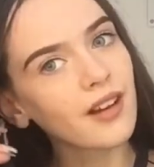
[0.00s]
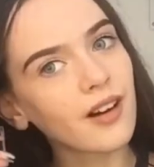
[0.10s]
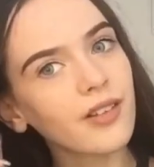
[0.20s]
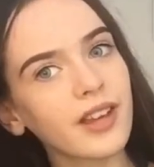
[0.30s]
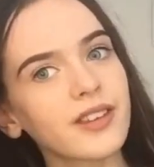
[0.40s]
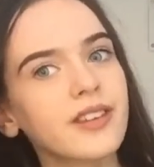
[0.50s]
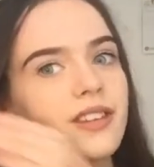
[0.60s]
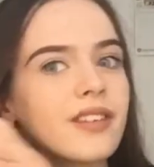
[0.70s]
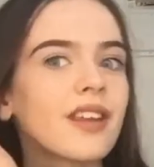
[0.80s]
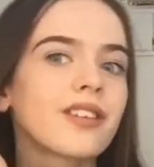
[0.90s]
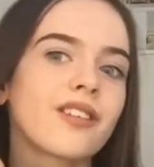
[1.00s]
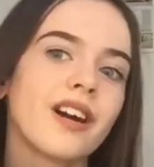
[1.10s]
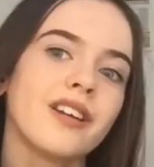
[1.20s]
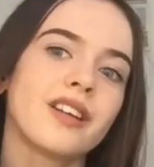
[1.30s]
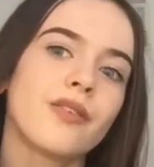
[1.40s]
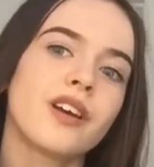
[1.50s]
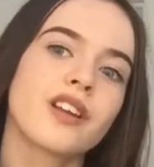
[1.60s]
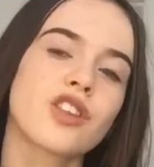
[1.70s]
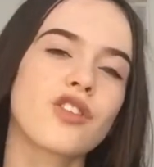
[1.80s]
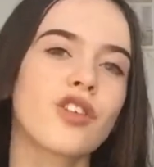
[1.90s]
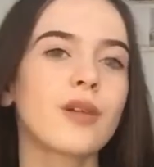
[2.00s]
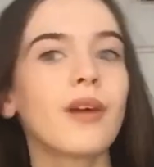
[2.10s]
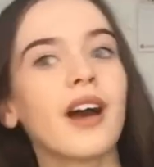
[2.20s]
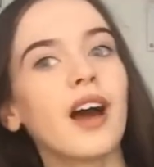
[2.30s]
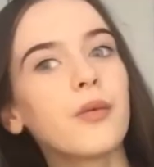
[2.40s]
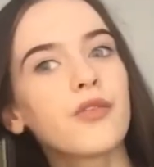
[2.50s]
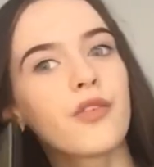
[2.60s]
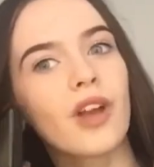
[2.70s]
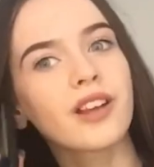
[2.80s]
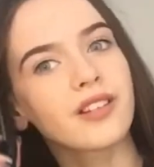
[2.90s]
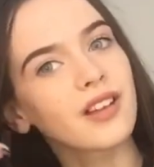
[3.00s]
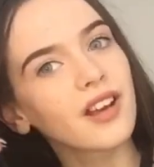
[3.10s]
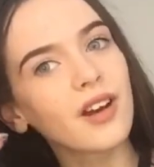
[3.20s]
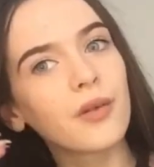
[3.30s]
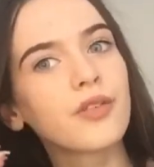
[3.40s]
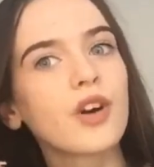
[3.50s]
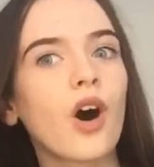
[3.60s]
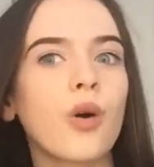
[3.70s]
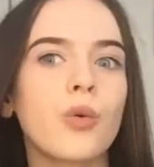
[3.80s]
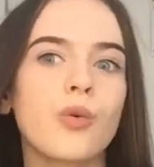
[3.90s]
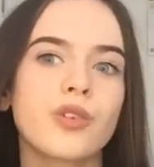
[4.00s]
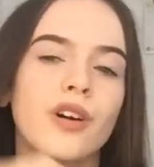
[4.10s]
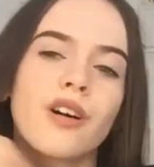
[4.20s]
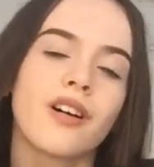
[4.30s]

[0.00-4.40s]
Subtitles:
Oh yes, that's great. Definitely gonna straighten my hair with cold.